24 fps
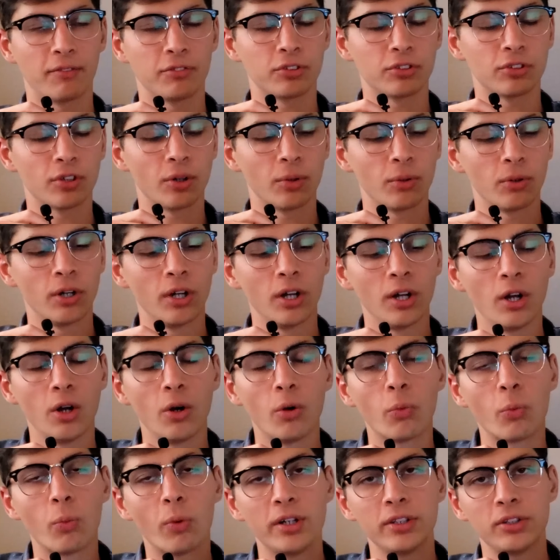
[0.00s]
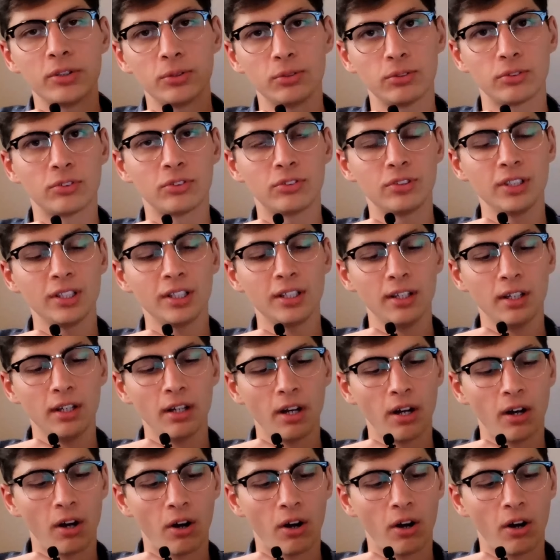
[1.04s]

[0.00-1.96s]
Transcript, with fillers: So what you see